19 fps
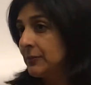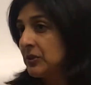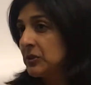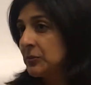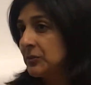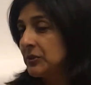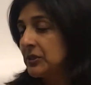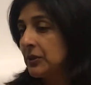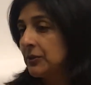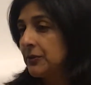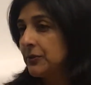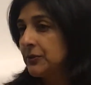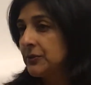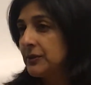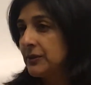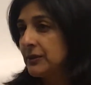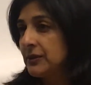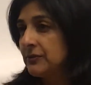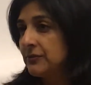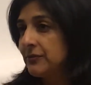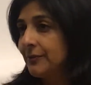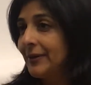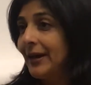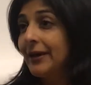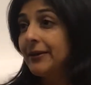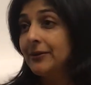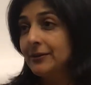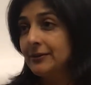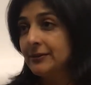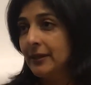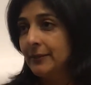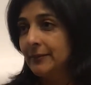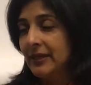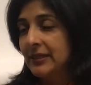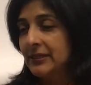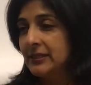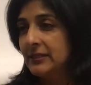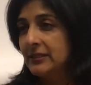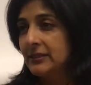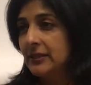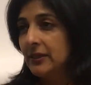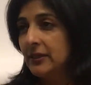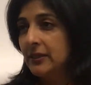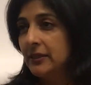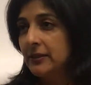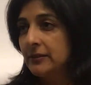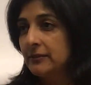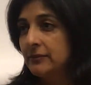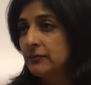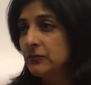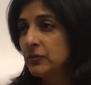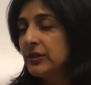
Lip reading: multiple sclerosis from adult MS are